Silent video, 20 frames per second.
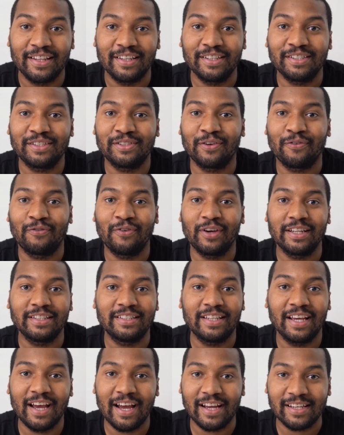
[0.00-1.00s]
This is a
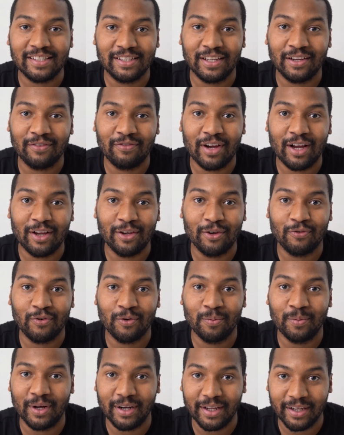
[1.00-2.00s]
fantastic value
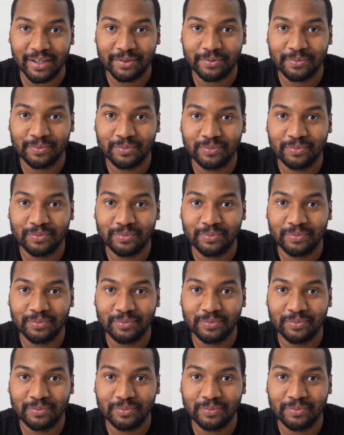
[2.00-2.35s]
for money.